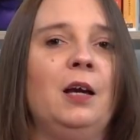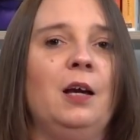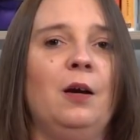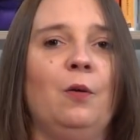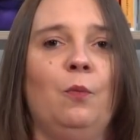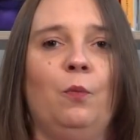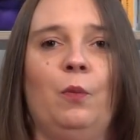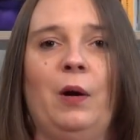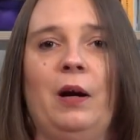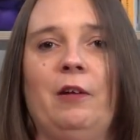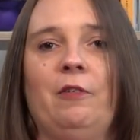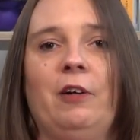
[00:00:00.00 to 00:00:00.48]

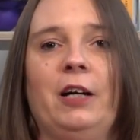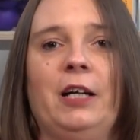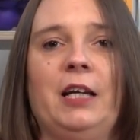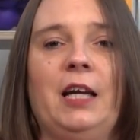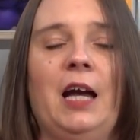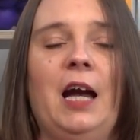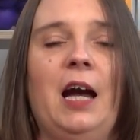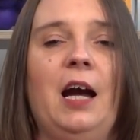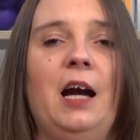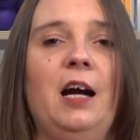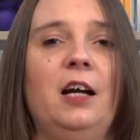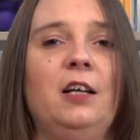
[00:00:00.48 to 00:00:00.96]
Where I
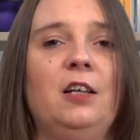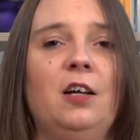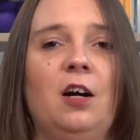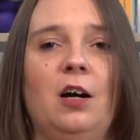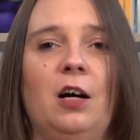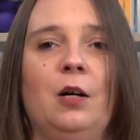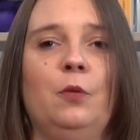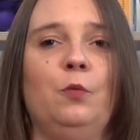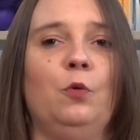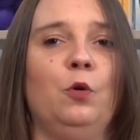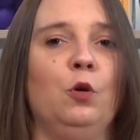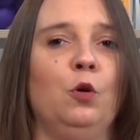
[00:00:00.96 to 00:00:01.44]
can,
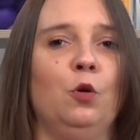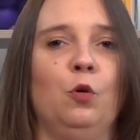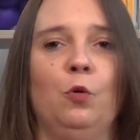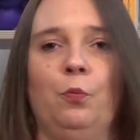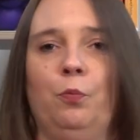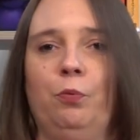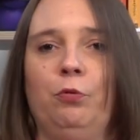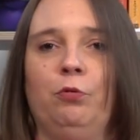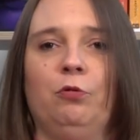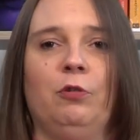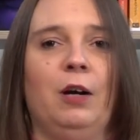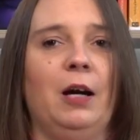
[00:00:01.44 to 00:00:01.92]
I will
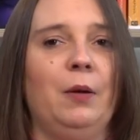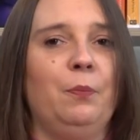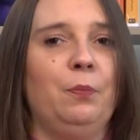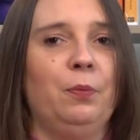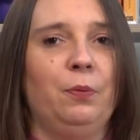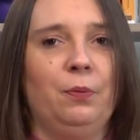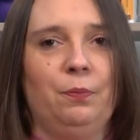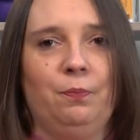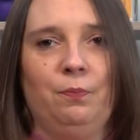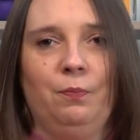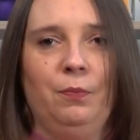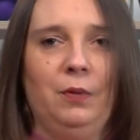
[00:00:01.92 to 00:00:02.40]
prep
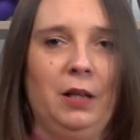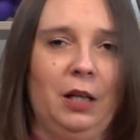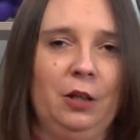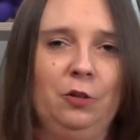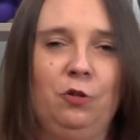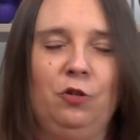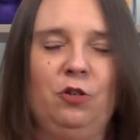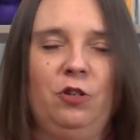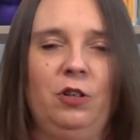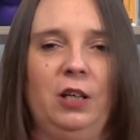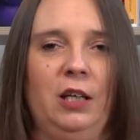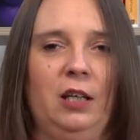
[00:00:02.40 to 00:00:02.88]

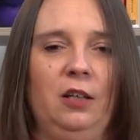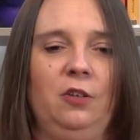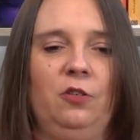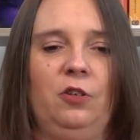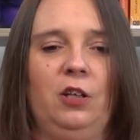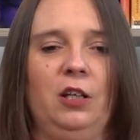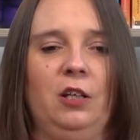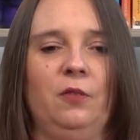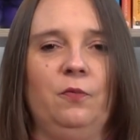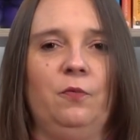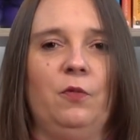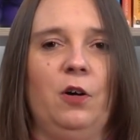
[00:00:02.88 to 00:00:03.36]
lunch things
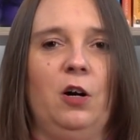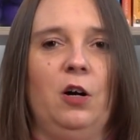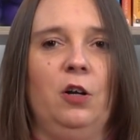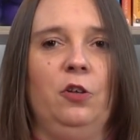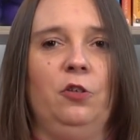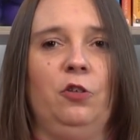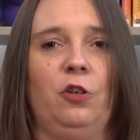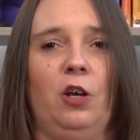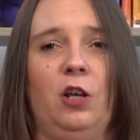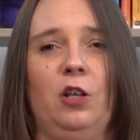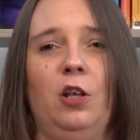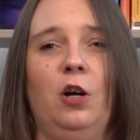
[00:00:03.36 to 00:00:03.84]
in
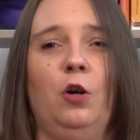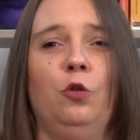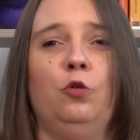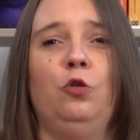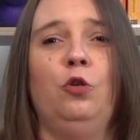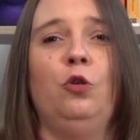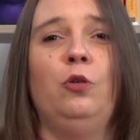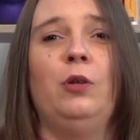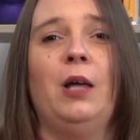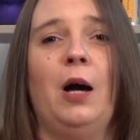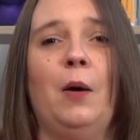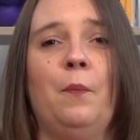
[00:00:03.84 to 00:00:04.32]
advance, and I'll
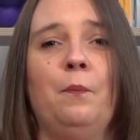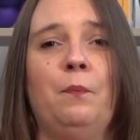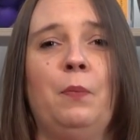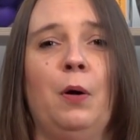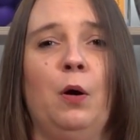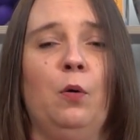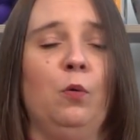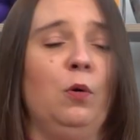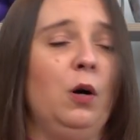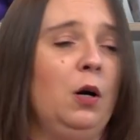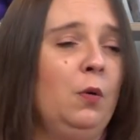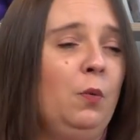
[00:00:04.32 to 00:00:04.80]
do that on
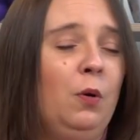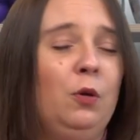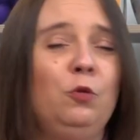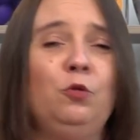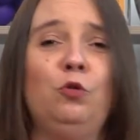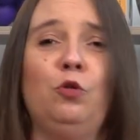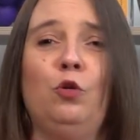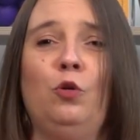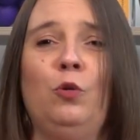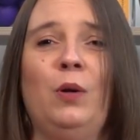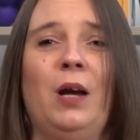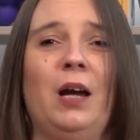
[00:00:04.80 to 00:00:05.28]
bulk. I
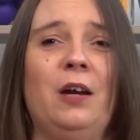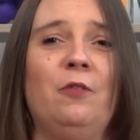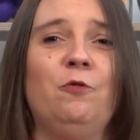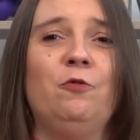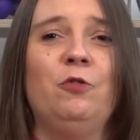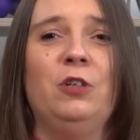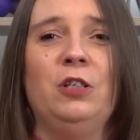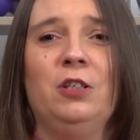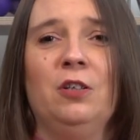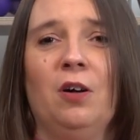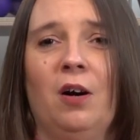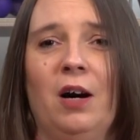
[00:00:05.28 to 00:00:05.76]
won't do
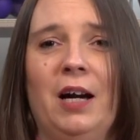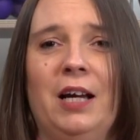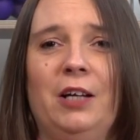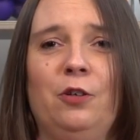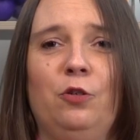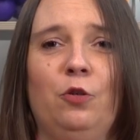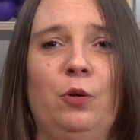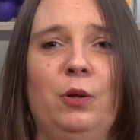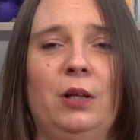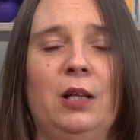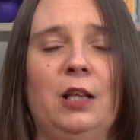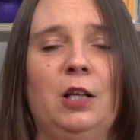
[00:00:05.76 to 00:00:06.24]
every night,
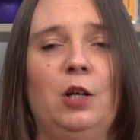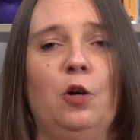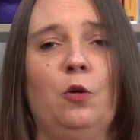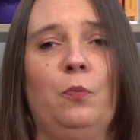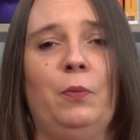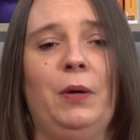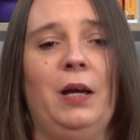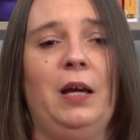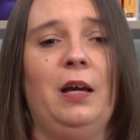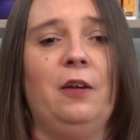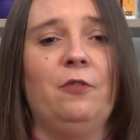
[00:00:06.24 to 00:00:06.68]
doing a little bit.